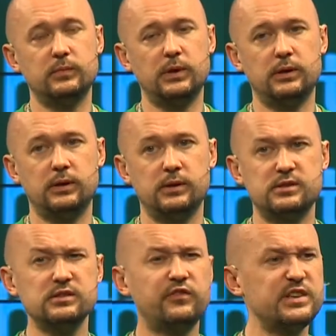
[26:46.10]

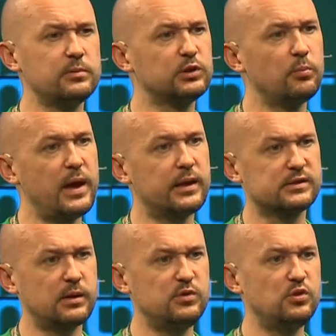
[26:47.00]
infeasible to make
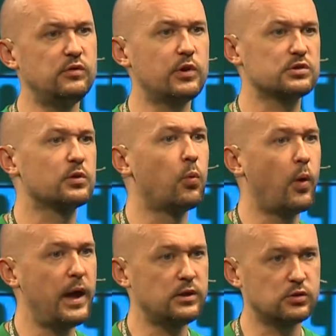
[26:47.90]
some universal
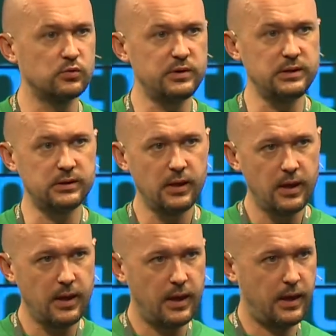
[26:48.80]
way to read
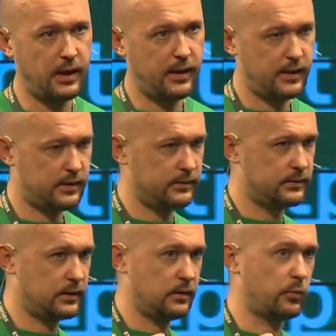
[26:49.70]
and
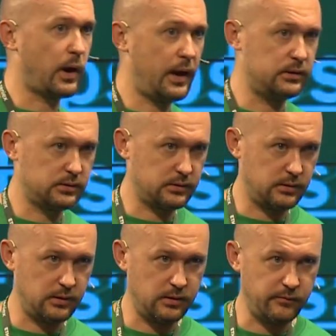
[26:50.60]
write
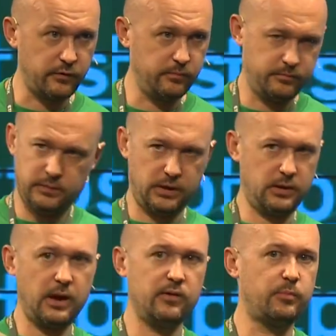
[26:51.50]

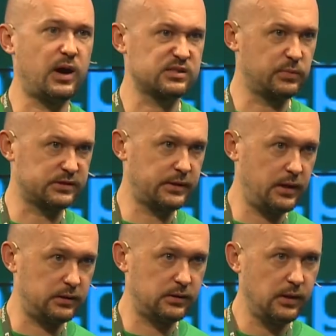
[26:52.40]
every possible
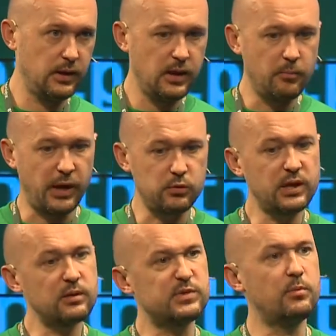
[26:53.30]
state. But you
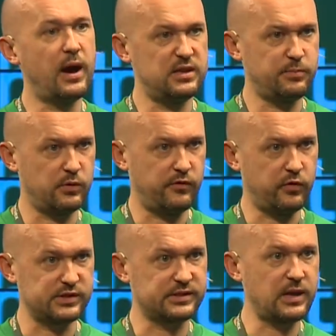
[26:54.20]
can optimize
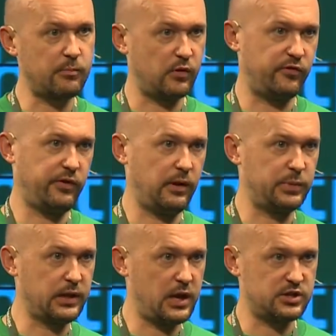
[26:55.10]
for some of
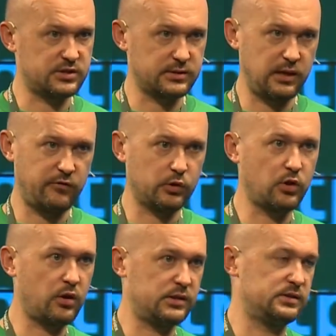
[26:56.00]
applications, like for
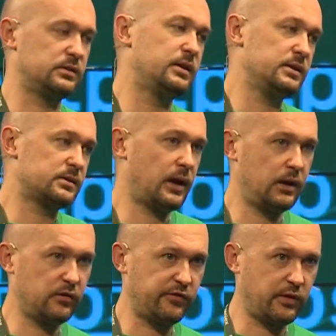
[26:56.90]
tokens, this
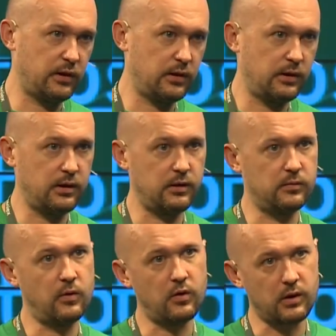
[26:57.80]
kind of
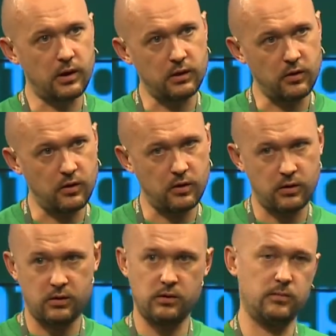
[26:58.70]
oracle
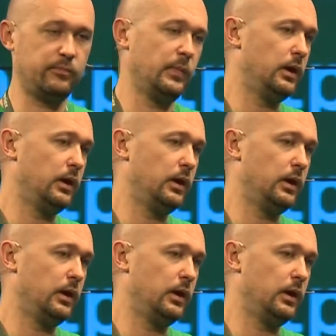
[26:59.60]
or